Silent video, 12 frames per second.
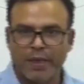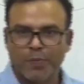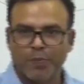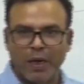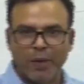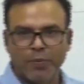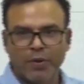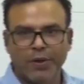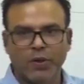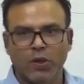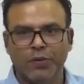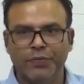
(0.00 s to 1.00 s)
is a
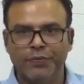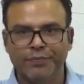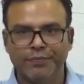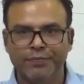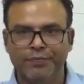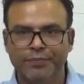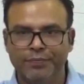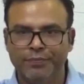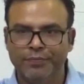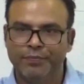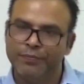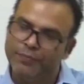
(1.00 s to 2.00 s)
byproduct of
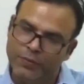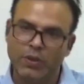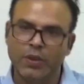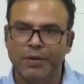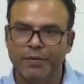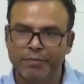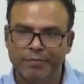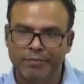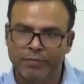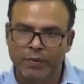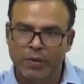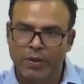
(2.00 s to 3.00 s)
sun.
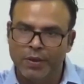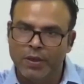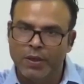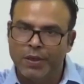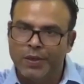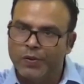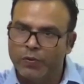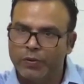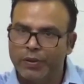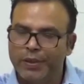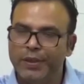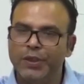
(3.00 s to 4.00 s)

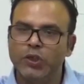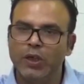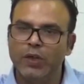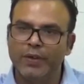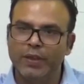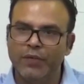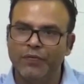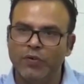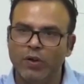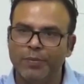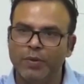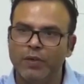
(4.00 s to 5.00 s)
So initially when they
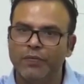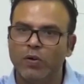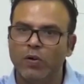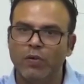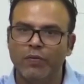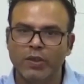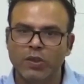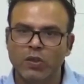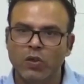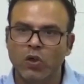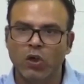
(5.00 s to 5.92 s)
formed, it all was